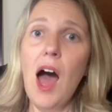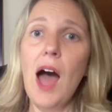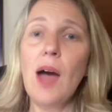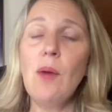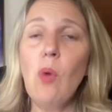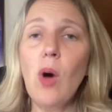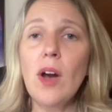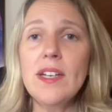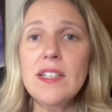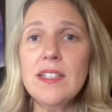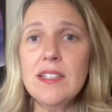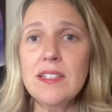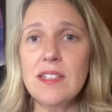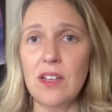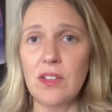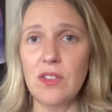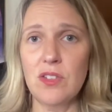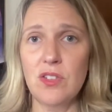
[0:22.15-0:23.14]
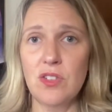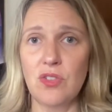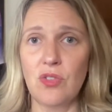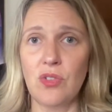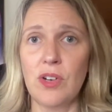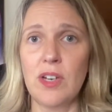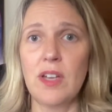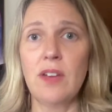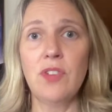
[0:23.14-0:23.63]
I wanted to tell the
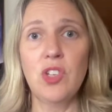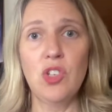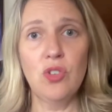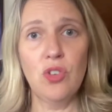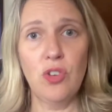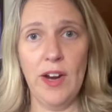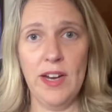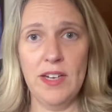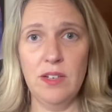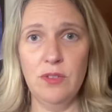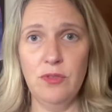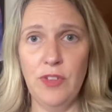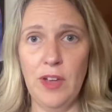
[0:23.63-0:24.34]
story of a Ukrainian